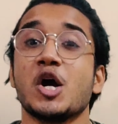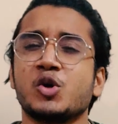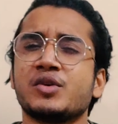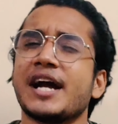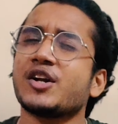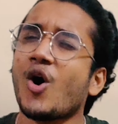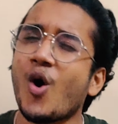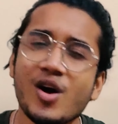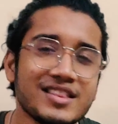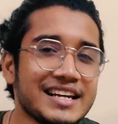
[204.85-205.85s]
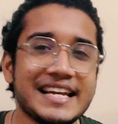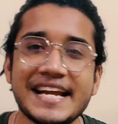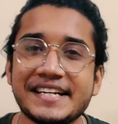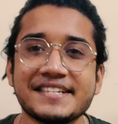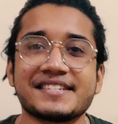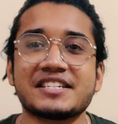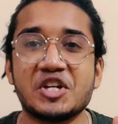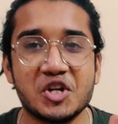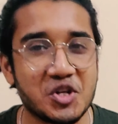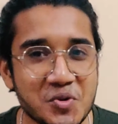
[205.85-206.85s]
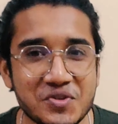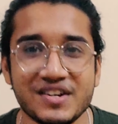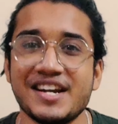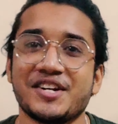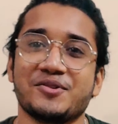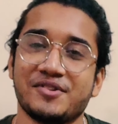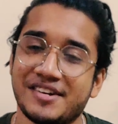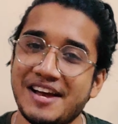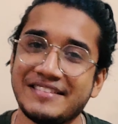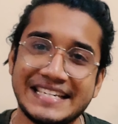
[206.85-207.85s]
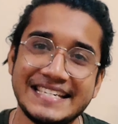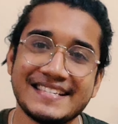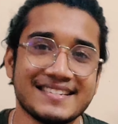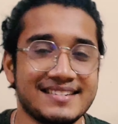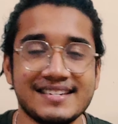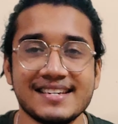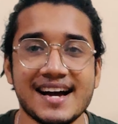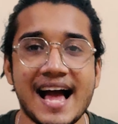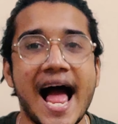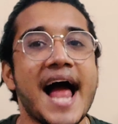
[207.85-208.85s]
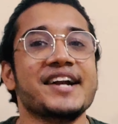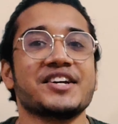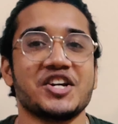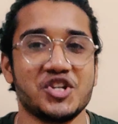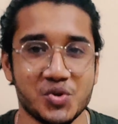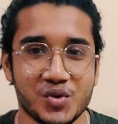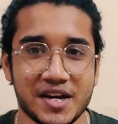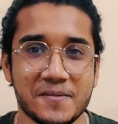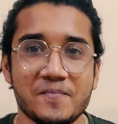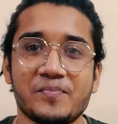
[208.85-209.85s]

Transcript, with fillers: to get all the latest news related to travelees in India and UK.